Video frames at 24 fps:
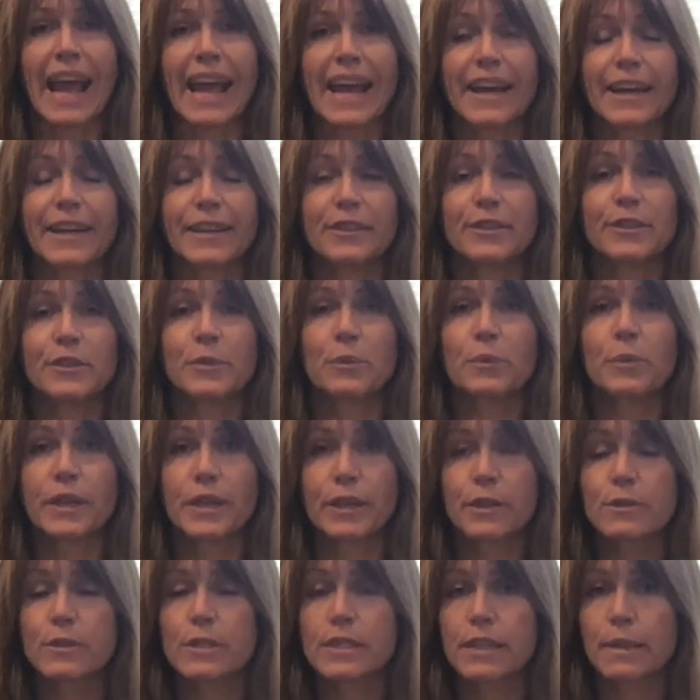And we
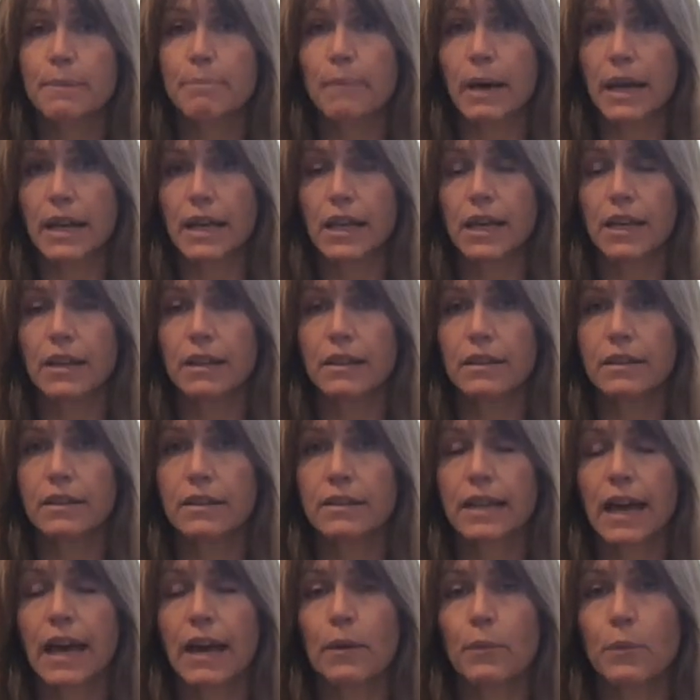used the money
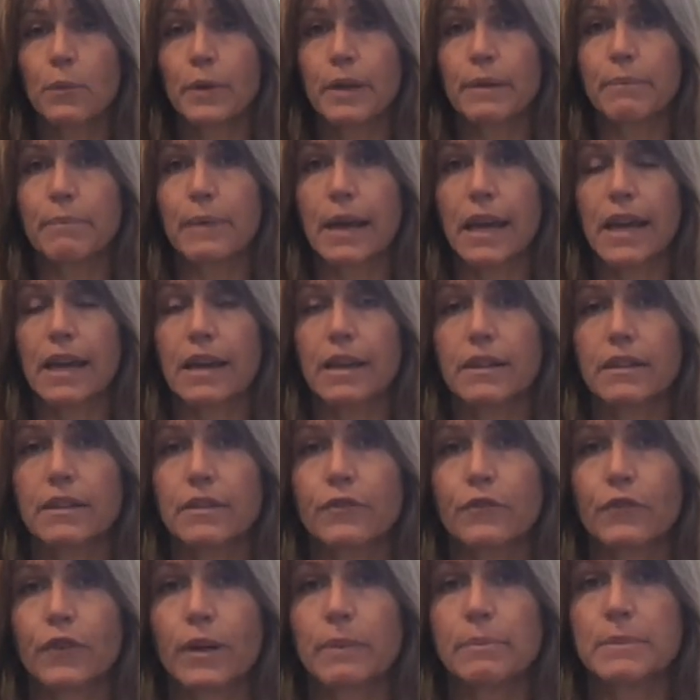that we made
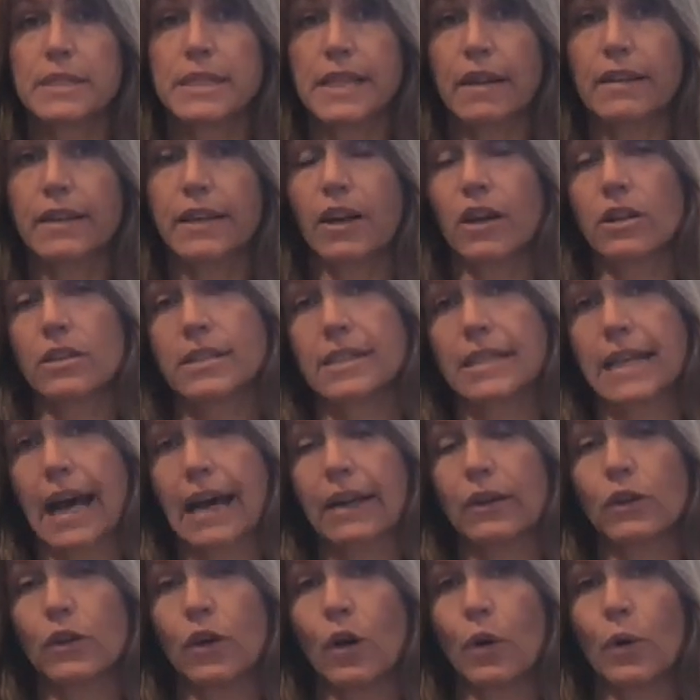from selling our
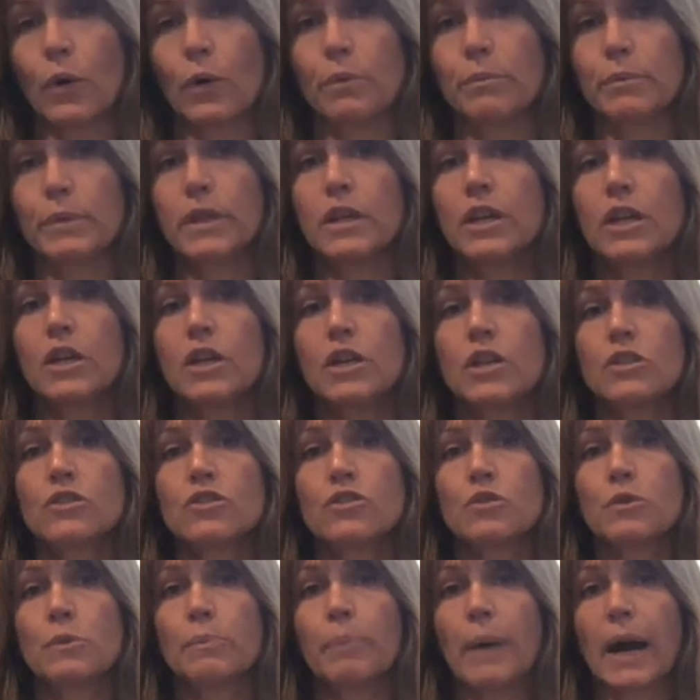Seattle home
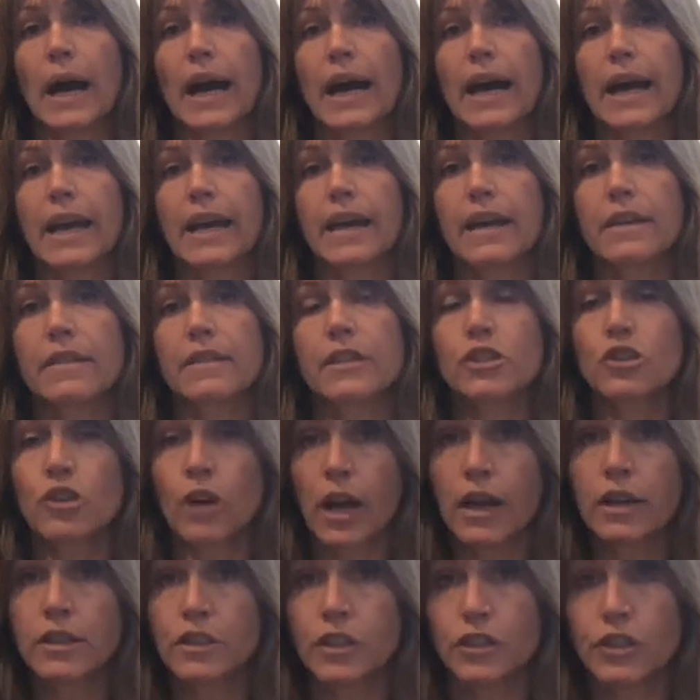to buy the
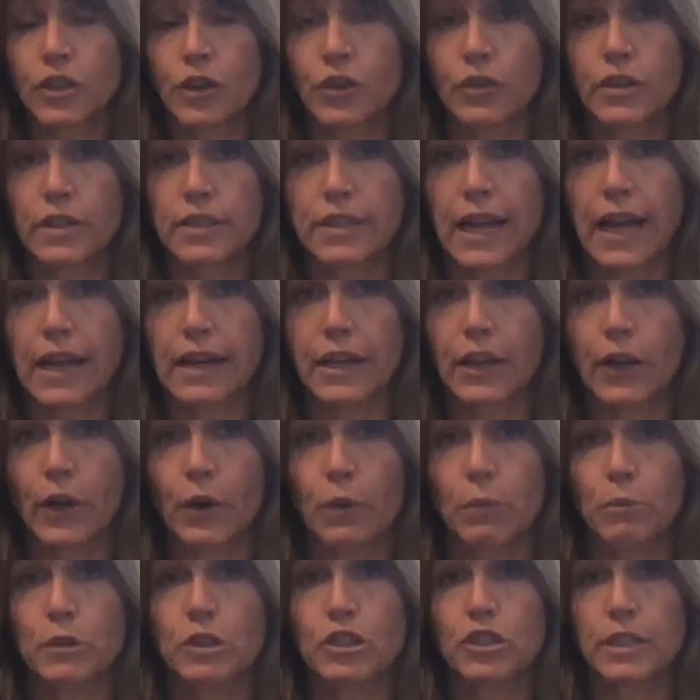truck to tow the tiny
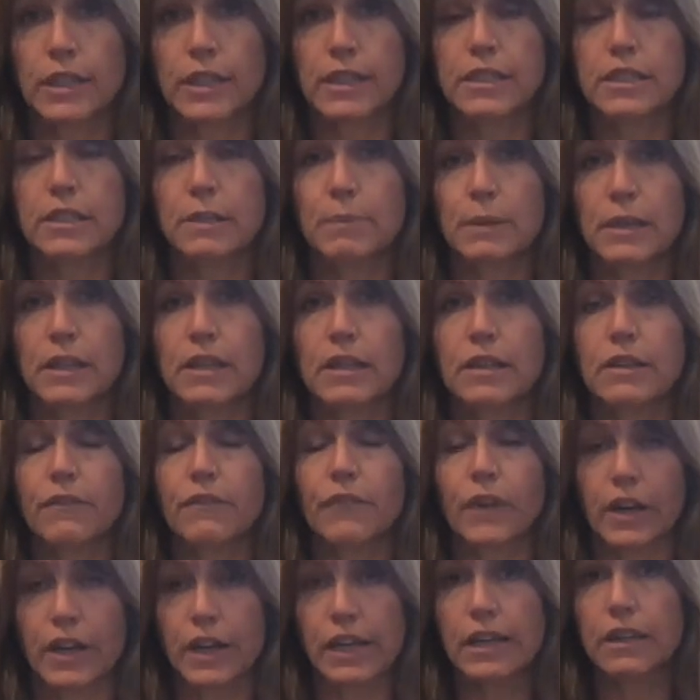home, which needed to be
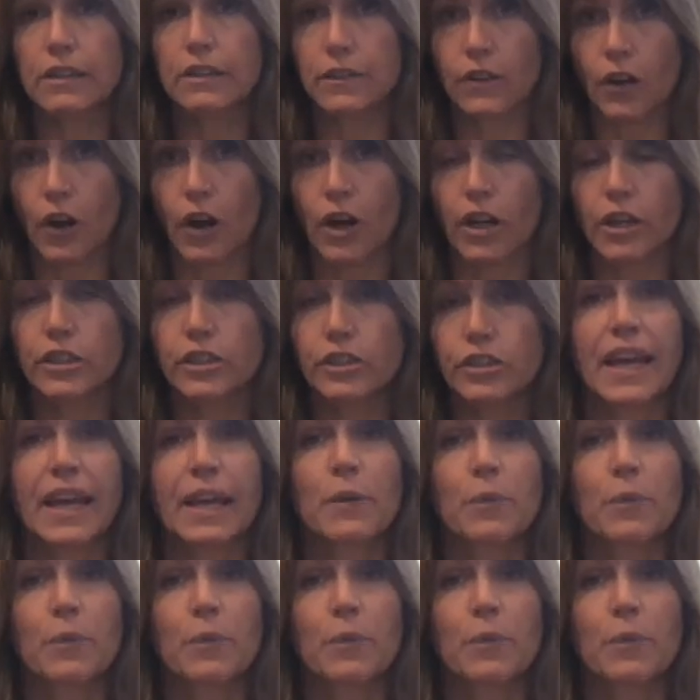very large.